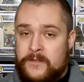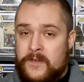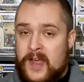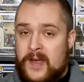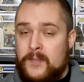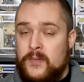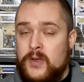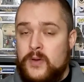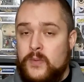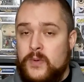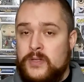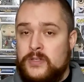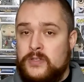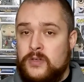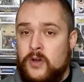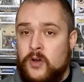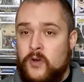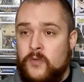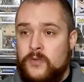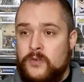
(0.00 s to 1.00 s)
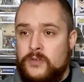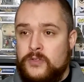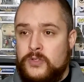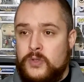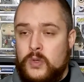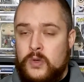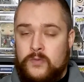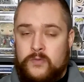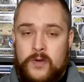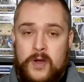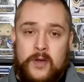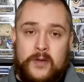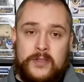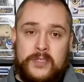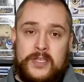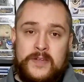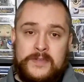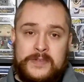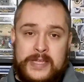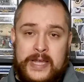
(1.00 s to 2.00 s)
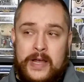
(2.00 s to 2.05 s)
Family went over to a relative's